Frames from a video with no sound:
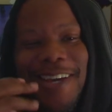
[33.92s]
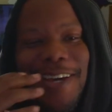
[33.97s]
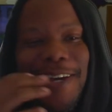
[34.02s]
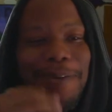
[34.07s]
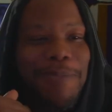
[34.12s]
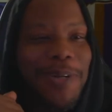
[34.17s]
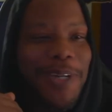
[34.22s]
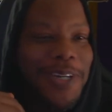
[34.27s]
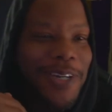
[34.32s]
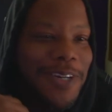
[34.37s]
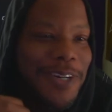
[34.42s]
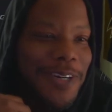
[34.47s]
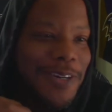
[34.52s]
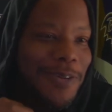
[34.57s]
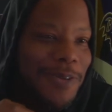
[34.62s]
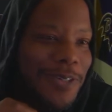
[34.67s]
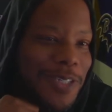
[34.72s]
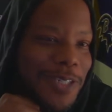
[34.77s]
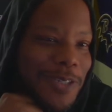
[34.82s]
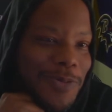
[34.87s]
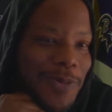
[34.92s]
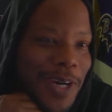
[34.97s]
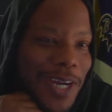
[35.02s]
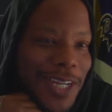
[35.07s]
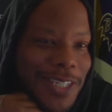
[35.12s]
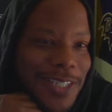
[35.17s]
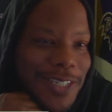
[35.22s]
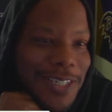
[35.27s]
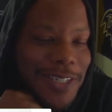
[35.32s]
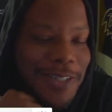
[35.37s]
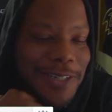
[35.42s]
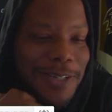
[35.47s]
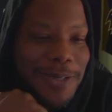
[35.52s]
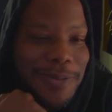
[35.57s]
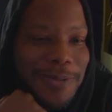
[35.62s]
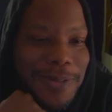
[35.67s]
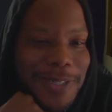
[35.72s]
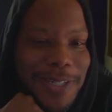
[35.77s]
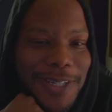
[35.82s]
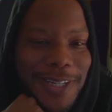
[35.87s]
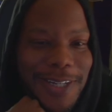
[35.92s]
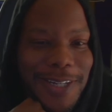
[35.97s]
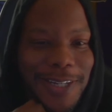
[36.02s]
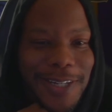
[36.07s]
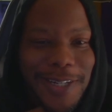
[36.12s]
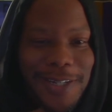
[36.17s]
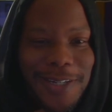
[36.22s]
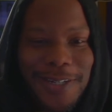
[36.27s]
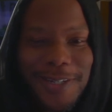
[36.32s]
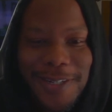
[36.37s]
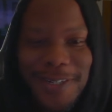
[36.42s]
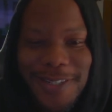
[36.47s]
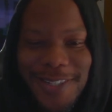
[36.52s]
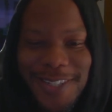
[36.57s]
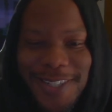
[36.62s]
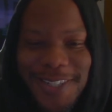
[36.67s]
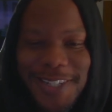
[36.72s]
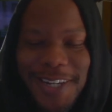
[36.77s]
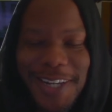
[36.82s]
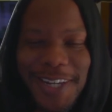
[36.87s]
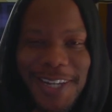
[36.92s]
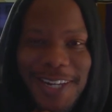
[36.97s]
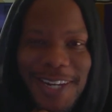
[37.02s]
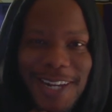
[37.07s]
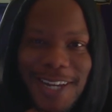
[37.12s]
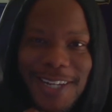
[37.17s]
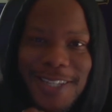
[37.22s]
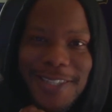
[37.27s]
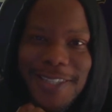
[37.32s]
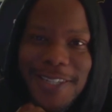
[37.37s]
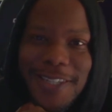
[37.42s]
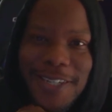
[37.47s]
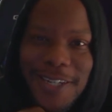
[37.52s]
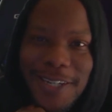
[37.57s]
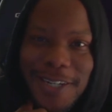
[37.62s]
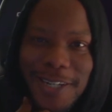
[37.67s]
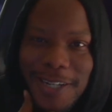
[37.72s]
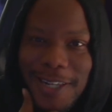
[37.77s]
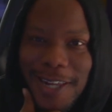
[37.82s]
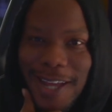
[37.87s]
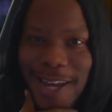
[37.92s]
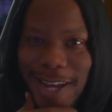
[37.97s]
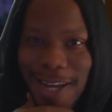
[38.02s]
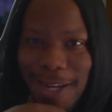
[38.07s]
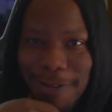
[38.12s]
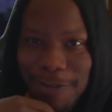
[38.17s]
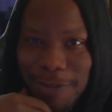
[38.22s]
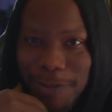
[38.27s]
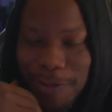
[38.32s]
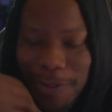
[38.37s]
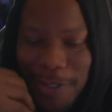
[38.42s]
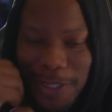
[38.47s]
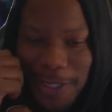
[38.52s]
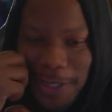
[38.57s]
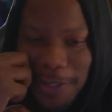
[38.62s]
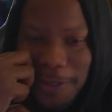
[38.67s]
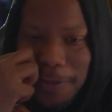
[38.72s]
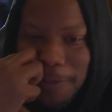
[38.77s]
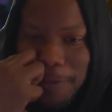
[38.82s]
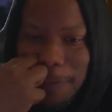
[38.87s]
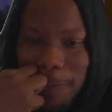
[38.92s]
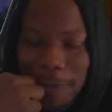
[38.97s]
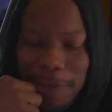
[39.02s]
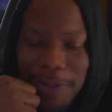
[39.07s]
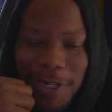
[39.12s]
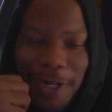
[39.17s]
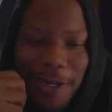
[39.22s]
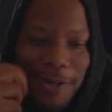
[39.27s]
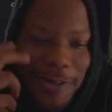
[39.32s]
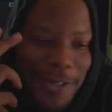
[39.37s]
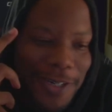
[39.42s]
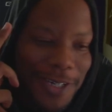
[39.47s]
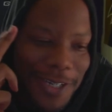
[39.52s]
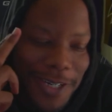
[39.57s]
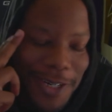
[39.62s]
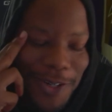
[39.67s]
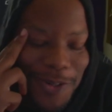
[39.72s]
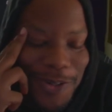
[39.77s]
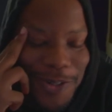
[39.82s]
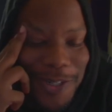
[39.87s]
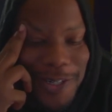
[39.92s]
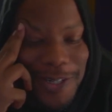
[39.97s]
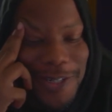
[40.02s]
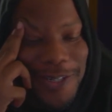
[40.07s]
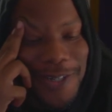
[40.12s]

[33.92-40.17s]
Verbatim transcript: I'm in here. We're just watching. You know what I'm saying? Checking out the uh, live stream, talking to coach.